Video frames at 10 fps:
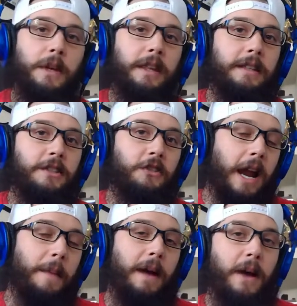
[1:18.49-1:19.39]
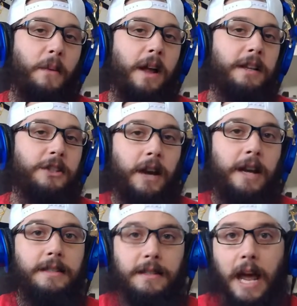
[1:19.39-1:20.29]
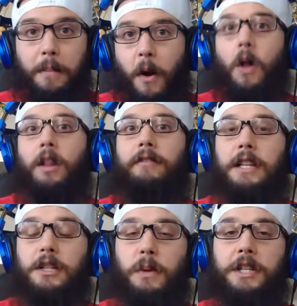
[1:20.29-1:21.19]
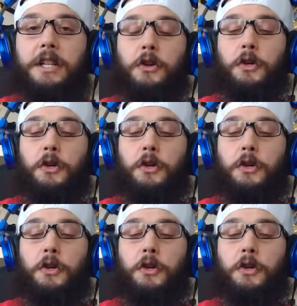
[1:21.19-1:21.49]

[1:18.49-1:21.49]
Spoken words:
with his grandma, want to try to stop all of these witches,